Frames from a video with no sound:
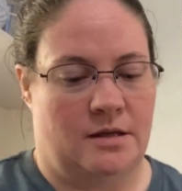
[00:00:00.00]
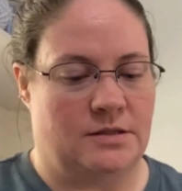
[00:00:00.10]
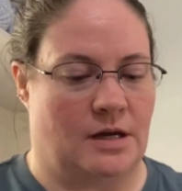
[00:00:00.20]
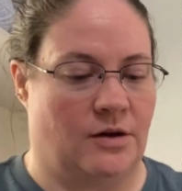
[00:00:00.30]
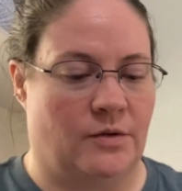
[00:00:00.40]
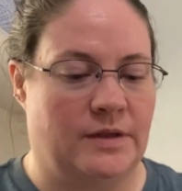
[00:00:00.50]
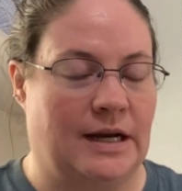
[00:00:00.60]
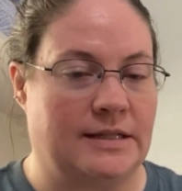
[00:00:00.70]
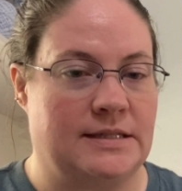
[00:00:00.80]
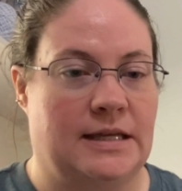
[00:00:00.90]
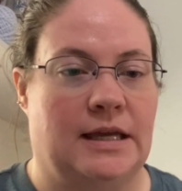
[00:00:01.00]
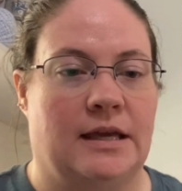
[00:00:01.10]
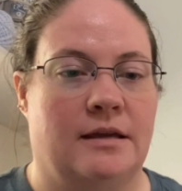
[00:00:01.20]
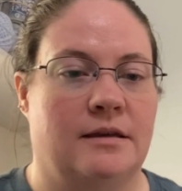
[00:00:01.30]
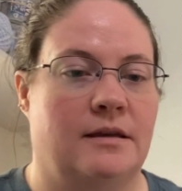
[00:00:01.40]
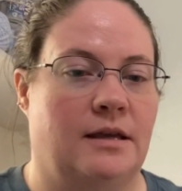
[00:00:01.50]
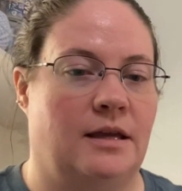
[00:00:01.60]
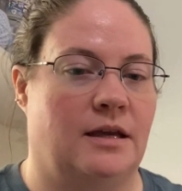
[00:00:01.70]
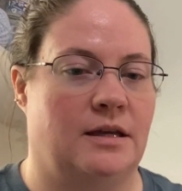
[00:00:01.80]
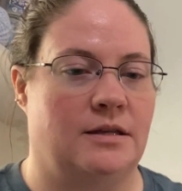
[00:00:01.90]
So the next thing
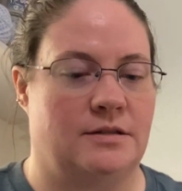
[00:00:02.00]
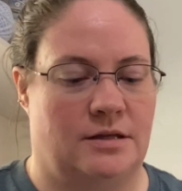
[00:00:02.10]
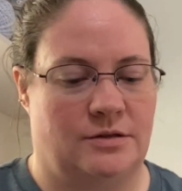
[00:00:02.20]
is,